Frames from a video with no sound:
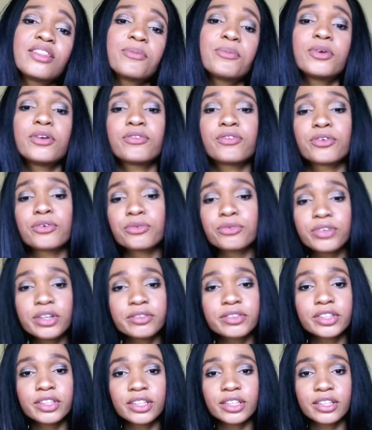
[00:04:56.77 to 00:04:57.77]
the beautiful
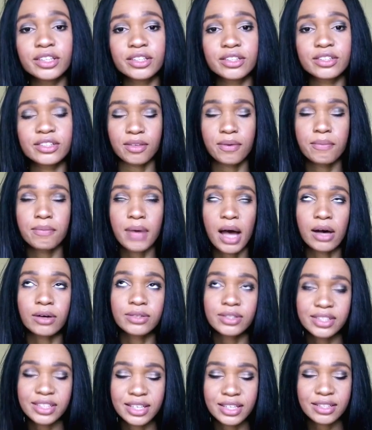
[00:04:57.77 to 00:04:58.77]
rivers, the
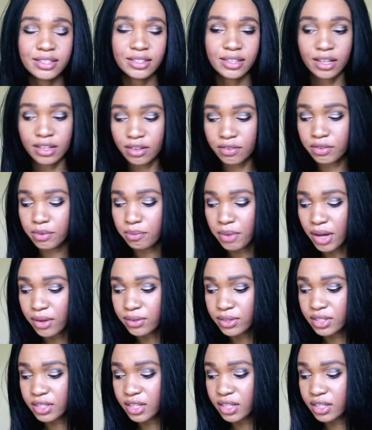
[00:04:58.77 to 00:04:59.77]
mountains. I love the
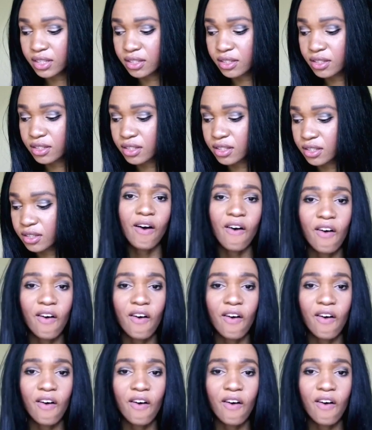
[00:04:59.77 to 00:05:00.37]
mountains.